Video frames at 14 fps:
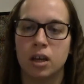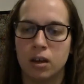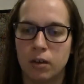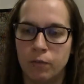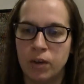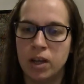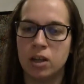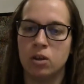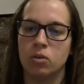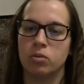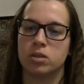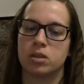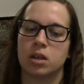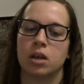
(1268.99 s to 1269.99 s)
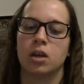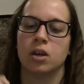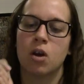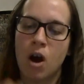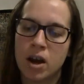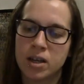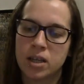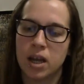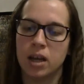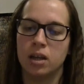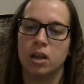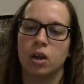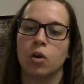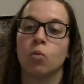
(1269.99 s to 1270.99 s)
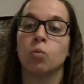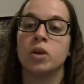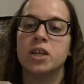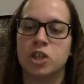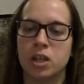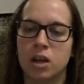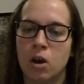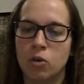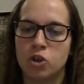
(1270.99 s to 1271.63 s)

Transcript: Videos, content, reaching out.